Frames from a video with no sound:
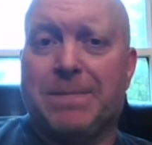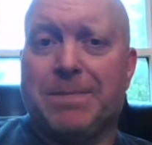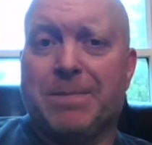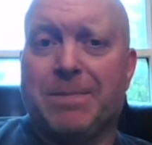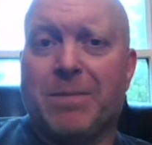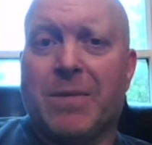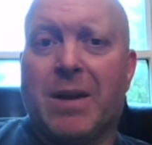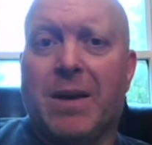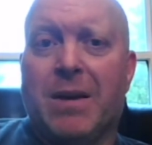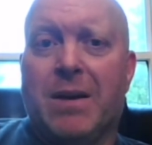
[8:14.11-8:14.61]

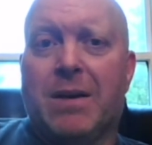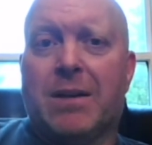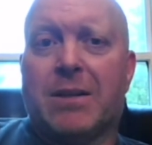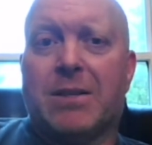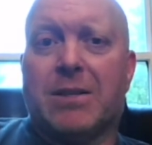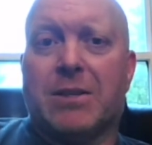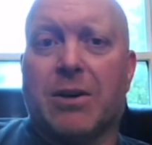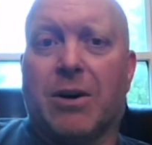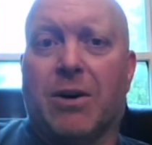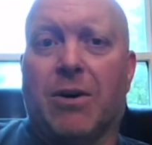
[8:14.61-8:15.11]

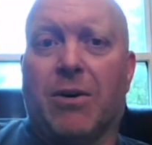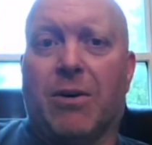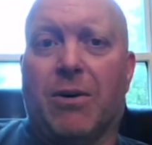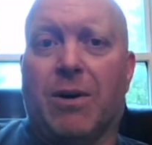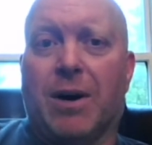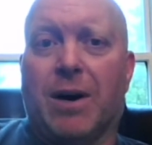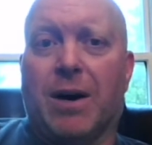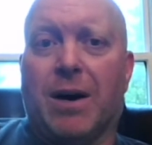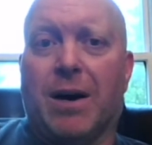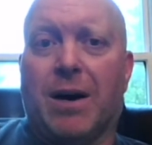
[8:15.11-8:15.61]
defense is to
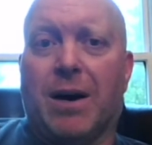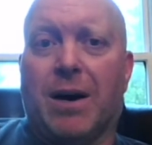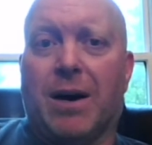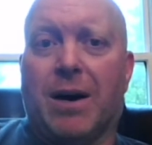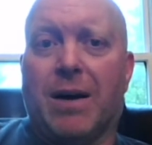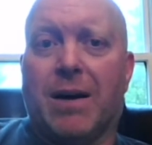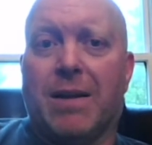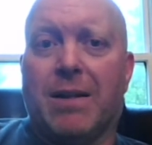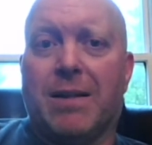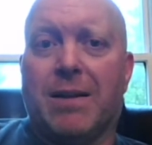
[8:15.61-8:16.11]
secrete
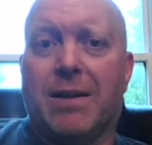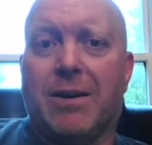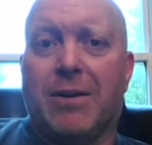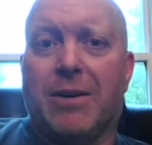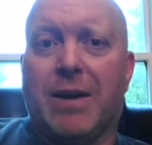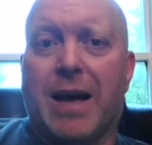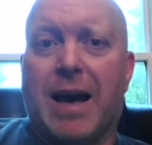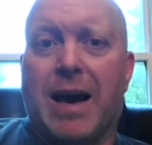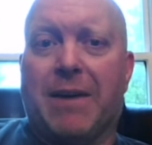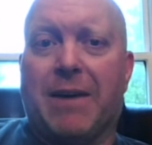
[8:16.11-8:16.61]
mucus.